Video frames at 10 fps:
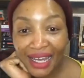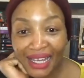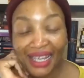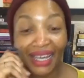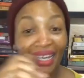
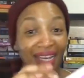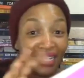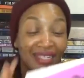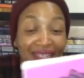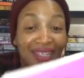Guys,
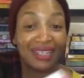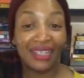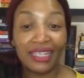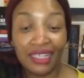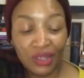
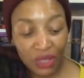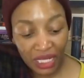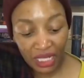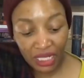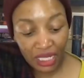
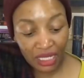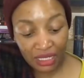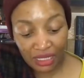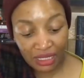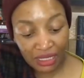Queenie
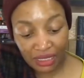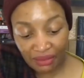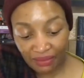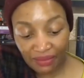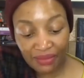is
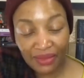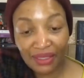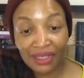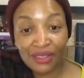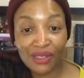
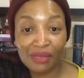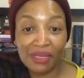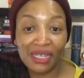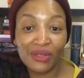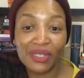going to be
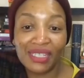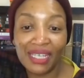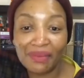interesting.